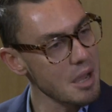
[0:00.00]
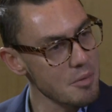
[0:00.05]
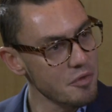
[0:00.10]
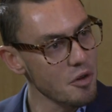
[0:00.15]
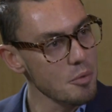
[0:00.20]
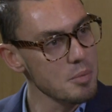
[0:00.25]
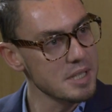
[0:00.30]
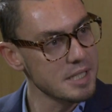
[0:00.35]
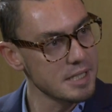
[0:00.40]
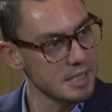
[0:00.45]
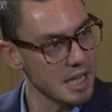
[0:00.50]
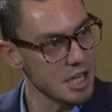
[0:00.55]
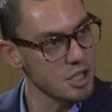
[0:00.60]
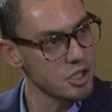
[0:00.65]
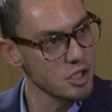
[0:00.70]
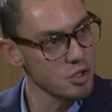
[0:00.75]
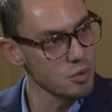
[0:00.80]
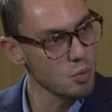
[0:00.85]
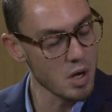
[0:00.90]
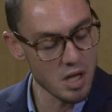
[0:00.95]
from a
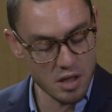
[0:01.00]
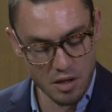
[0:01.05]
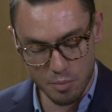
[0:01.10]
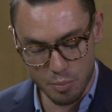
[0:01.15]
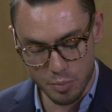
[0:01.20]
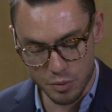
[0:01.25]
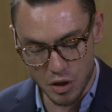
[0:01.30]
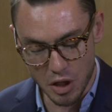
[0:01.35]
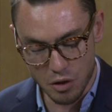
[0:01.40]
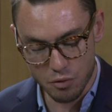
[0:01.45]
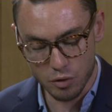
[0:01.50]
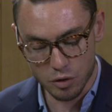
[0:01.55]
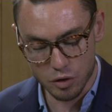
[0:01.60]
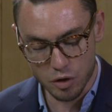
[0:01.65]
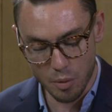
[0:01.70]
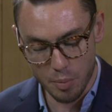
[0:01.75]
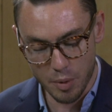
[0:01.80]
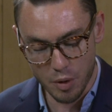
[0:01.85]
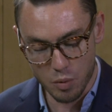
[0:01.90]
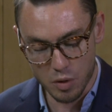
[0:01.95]
session where the general
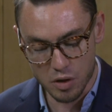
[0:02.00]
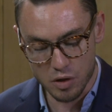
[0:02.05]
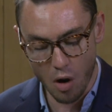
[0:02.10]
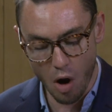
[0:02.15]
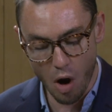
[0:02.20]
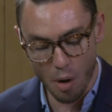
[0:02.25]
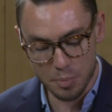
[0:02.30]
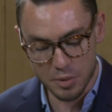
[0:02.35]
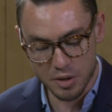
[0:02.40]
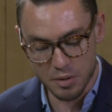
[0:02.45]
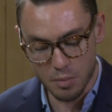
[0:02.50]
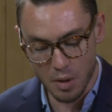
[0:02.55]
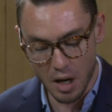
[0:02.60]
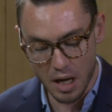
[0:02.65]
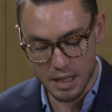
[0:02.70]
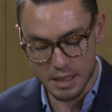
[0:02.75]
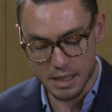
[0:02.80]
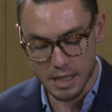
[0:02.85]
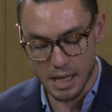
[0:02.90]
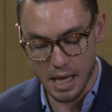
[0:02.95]
topic was
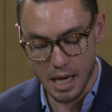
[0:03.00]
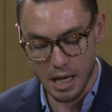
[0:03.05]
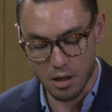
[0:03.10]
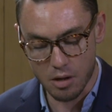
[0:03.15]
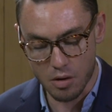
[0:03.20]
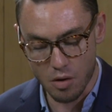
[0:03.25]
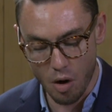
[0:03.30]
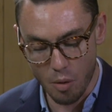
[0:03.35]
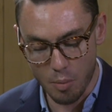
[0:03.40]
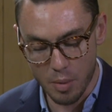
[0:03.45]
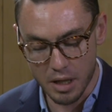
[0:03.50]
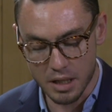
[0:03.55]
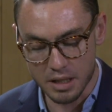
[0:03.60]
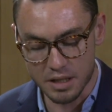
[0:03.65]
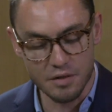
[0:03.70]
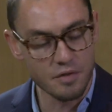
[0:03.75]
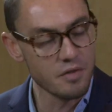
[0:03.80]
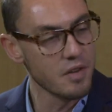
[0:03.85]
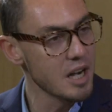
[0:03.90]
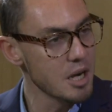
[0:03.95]
optimizing economic
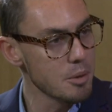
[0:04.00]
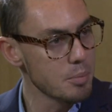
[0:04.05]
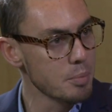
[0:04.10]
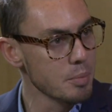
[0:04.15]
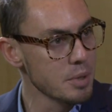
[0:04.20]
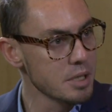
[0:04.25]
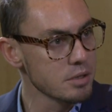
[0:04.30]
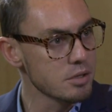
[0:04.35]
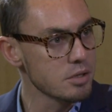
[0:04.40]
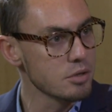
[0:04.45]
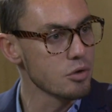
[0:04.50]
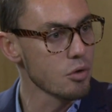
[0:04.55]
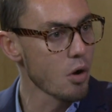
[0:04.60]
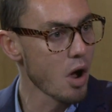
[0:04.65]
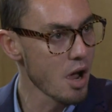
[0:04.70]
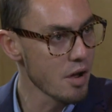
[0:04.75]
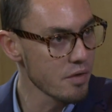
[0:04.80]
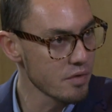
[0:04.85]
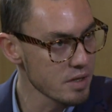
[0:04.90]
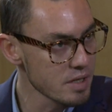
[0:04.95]
development
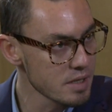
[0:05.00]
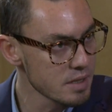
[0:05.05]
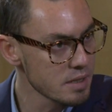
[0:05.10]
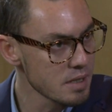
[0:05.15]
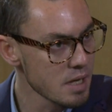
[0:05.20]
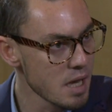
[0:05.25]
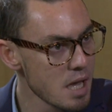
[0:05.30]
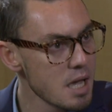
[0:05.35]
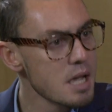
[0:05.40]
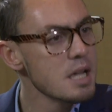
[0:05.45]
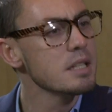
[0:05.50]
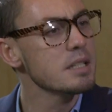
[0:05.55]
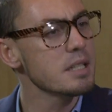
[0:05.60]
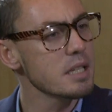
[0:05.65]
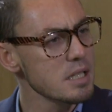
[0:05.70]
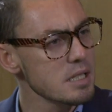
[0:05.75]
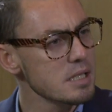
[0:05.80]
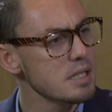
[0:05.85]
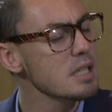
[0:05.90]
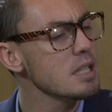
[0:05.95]
drivers. Tell
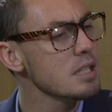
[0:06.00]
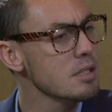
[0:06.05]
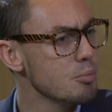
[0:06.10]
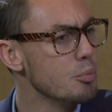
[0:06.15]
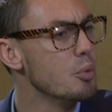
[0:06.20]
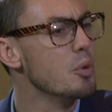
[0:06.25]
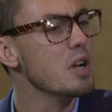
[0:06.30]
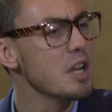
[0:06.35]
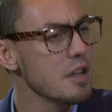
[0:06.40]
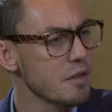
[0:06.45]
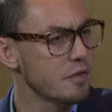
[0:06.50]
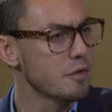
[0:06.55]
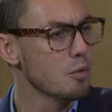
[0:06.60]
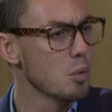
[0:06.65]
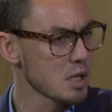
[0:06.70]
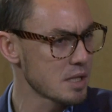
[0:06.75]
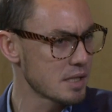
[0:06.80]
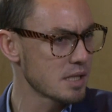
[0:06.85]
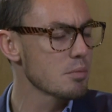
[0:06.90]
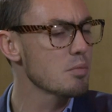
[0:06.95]
us in brief
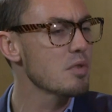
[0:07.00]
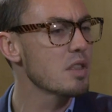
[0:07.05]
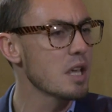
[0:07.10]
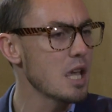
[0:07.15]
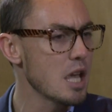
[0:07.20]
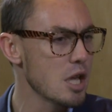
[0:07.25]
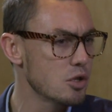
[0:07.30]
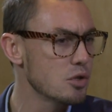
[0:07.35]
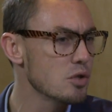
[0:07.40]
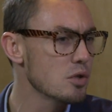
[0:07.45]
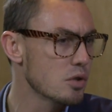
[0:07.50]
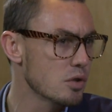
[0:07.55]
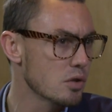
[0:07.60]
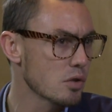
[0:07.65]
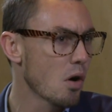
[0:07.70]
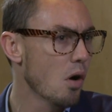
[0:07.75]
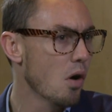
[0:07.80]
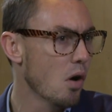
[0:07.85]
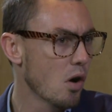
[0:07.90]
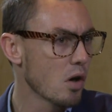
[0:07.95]
what some of the issues
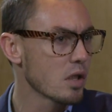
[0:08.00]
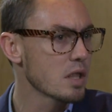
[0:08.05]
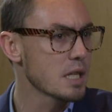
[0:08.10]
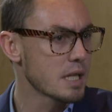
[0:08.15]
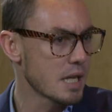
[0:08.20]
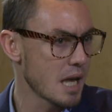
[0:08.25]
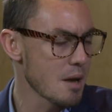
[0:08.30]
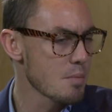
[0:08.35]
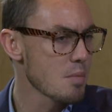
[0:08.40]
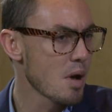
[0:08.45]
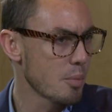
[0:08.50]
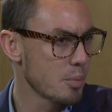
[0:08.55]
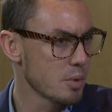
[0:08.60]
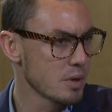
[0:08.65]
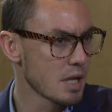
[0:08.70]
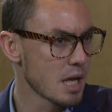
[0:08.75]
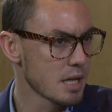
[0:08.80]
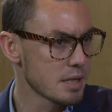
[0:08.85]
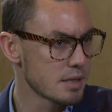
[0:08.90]
are that came up in that